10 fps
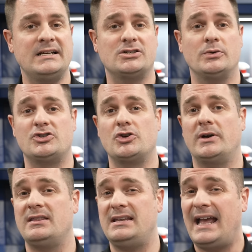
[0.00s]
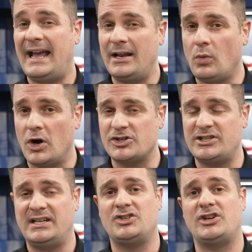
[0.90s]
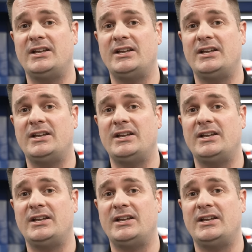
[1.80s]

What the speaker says: So it's during the hand wash stage